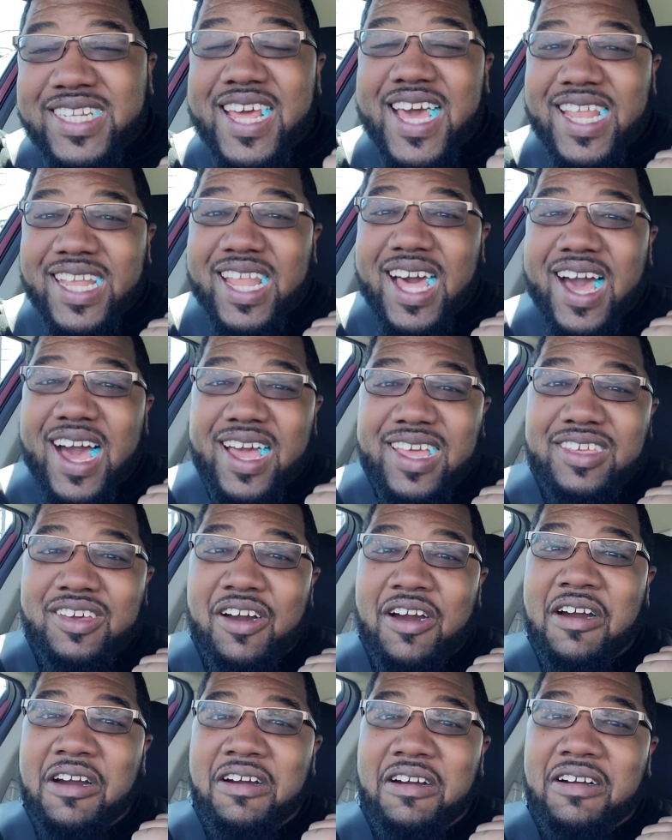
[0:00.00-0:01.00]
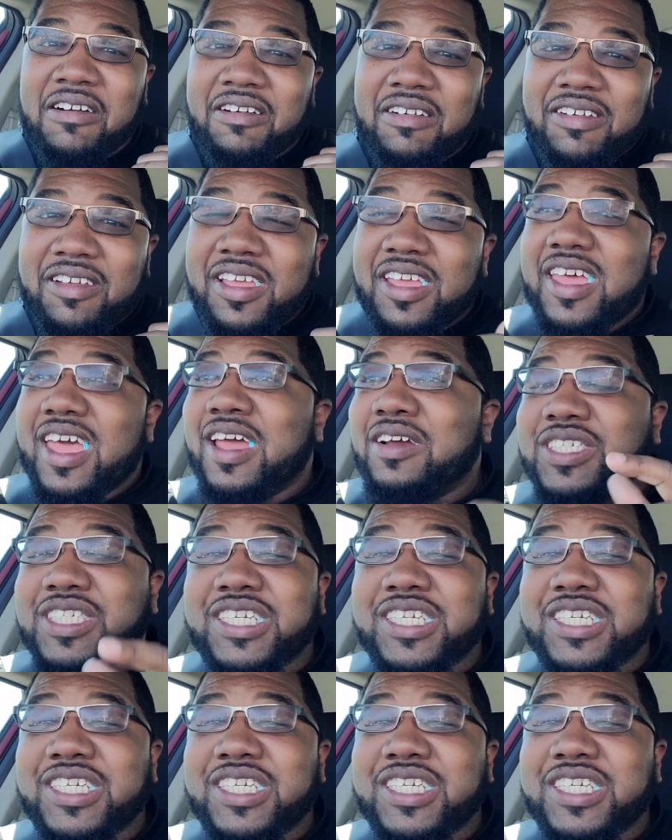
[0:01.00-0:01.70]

that line, y'all, if